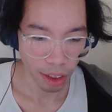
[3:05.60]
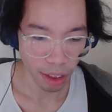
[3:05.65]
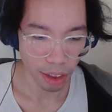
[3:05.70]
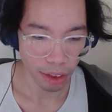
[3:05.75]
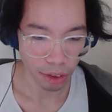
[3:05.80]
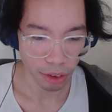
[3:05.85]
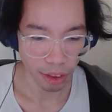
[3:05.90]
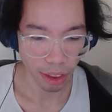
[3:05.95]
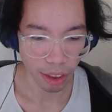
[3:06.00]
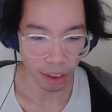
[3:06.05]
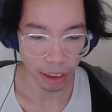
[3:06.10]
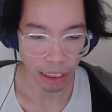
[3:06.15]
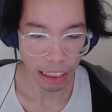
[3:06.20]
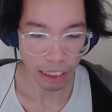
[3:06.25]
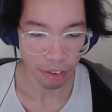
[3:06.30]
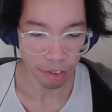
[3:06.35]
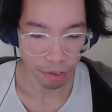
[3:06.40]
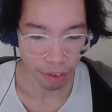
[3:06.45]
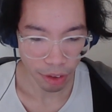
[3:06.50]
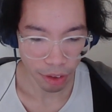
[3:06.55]
and so that
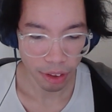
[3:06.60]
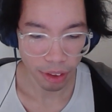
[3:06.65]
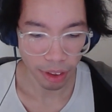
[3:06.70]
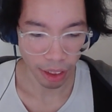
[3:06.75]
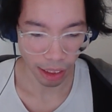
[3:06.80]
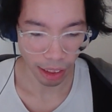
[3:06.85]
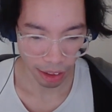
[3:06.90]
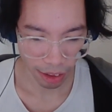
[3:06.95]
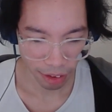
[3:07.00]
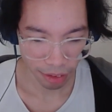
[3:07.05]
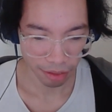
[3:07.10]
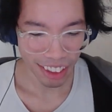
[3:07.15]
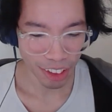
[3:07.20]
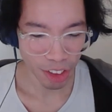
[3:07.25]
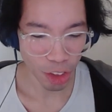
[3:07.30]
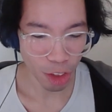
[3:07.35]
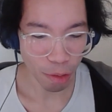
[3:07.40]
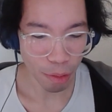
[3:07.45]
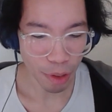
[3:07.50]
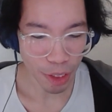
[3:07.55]
it feels like
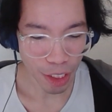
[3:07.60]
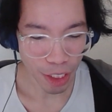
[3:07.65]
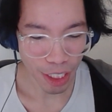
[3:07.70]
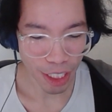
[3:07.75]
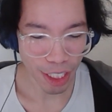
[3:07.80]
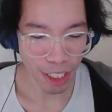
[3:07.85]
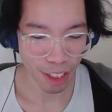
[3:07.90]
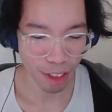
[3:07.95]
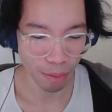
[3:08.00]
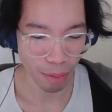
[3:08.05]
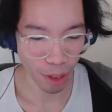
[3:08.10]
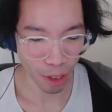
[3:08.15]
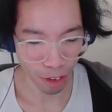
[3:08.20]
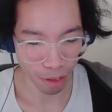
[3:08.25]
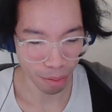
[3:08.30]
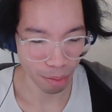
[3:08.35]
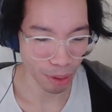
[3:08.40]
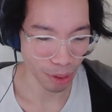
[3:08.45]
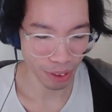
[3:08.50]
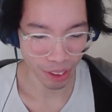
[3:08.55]
the community is part
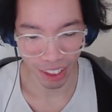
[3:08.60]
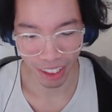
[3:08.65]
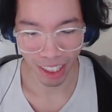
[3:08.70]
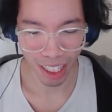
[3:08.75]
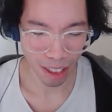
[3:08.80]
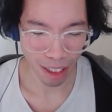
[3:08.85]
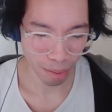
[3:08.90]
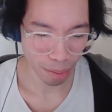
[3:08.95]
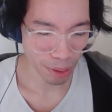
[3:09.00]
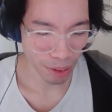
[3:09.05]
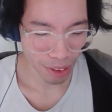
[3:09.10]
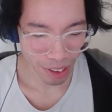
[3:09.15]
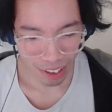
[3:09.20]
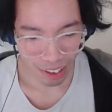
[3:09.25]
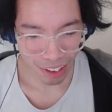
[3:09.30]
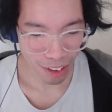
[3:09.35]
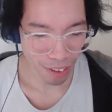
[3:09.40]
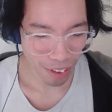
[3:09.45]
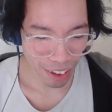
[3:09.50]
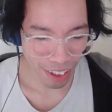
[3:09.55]
of building that book,
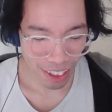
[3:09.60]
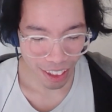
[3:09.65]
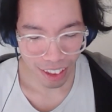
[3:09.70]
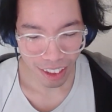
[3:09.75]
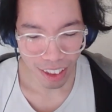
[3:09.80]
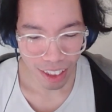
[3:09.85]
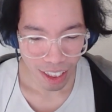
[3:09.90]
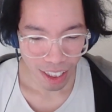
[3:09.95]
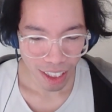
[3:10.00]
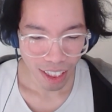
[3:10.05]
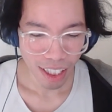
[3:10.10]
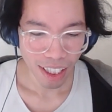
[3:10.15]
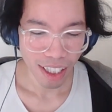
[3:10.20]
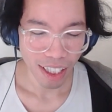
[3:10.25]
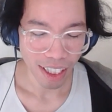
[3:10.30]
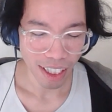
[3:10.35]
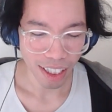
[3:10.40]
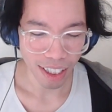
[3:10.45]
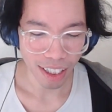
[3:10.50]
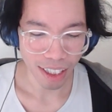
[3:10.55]
sort of thing.
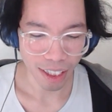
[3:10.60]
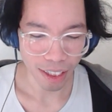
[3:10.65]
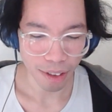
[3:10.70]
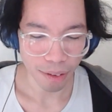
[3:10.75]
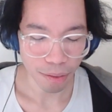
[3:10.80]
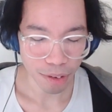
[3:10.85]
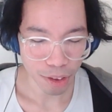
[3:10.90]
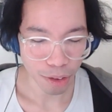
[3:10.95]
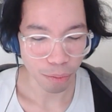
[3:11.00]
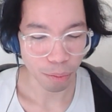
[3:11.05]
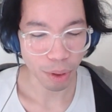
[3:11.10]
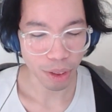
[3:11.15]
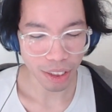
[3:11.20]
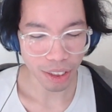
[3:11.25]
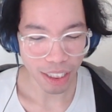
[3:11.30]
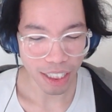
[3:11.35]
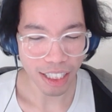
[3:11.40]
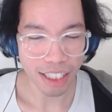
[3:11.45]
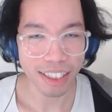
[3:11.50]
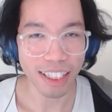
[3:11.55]
So what
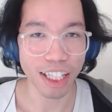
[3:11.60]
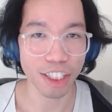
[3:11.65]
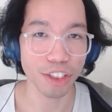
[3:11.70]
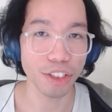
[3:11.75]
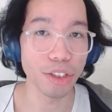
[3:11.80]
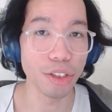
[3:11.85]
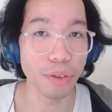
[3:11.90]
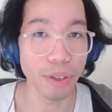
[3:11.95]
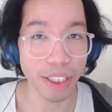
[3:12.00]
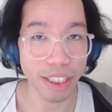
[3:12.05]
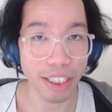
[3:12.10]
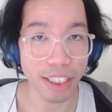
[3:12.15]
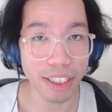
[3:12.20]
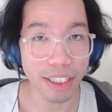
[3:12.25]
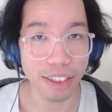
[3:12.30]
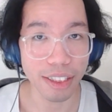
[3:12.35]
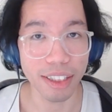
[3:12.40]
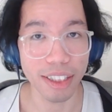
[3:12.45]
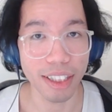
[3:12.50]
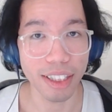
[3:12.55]
he's actually doing
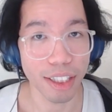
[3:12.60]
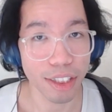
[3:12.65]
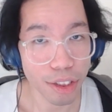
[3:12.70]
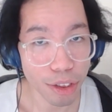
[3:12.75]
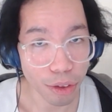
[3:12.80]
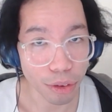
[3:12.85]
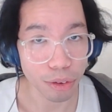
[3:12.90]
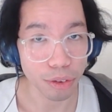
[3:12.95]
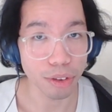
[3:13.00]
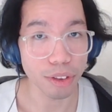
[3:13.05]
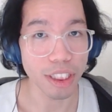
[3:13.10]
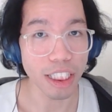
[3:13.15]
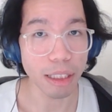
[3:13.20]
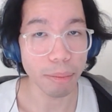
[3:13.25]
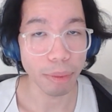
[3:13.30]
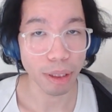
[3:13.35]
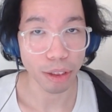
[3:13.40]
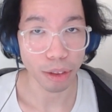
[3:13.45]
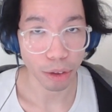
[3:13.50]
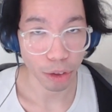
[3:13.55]
here is called
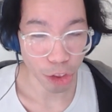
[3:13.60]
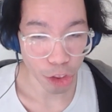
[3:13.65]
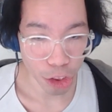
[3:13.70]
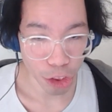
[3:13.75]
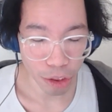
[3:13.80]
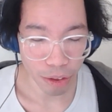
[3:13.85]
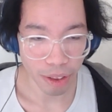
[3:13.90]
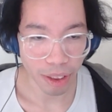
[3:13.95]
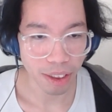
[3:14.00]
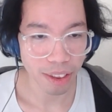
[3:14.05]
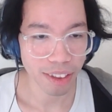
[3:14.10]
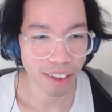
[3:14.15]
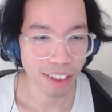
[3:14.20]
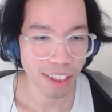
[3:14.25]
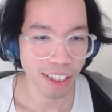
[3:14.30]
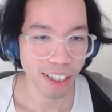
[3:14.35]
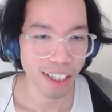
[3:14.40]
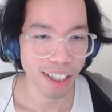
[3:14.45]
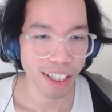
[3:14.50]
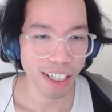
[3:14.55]
email nurturing,
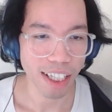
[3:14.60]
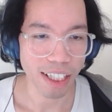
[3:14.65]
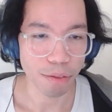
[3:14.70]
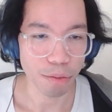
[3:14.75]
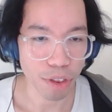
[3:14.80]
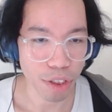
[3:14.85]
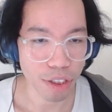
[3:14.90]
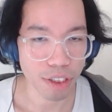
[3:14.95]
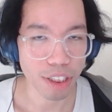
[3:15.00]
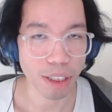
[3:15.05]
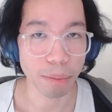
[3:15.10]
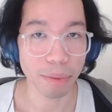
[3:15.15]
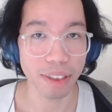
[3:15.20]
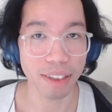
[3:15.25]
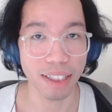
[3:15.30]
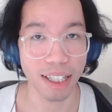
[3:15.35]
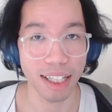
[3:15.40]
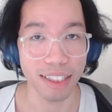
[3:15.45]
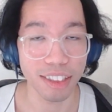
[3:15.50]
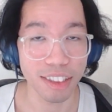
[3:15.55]
and which is
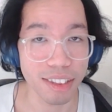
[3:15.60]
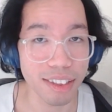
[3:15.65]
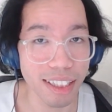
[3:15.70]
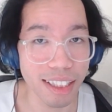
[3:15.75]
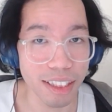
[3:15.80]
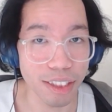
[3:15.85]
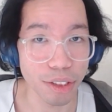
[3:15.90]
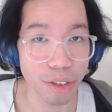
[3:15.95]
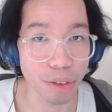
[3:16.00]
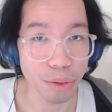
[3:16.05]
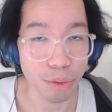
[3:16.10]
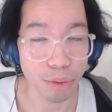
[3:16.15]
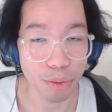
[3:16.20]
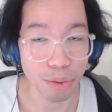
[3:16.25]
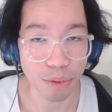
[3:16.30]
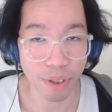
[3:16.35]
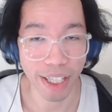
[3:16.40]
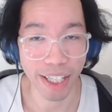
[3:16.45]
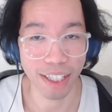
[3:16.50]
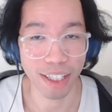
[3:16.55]
something I just didn't
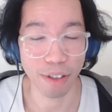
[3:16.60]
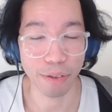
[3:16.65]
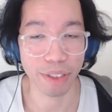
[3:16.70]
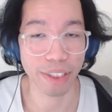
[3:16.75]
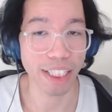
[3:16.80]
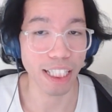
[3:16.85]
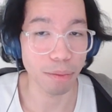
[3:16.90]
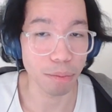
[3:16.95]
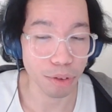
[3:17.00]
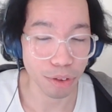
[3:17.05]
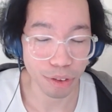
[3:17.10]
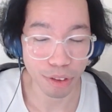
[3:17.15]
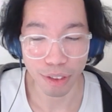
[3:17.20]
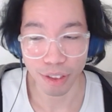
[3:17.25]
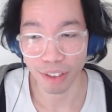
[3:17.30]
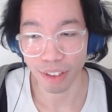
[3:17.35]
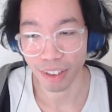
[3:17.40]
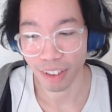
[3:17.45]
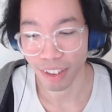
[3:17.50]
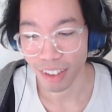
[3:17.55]
do, and I wasn't able
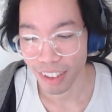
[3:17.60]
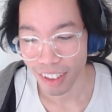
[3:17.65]
to